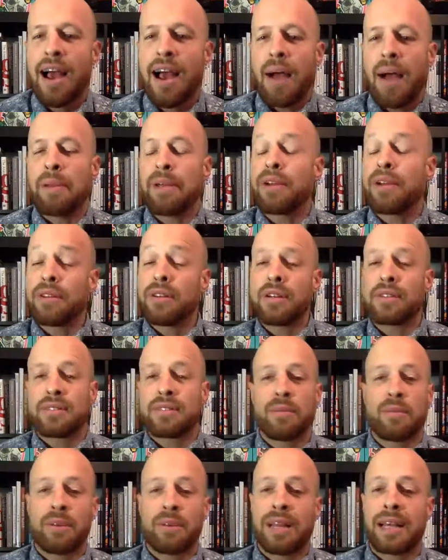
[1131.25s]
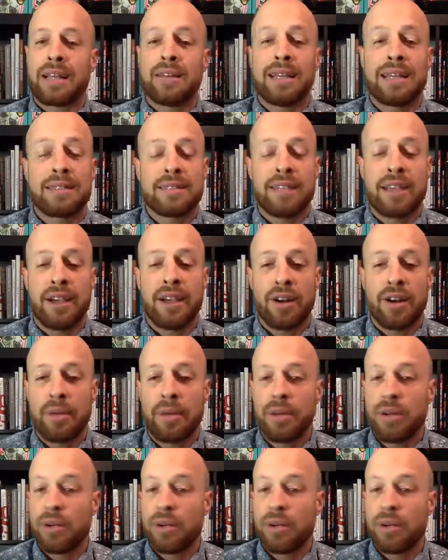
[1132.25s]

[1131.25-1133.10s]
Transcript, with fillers: I mean, you can look at someone like Leslie Herman,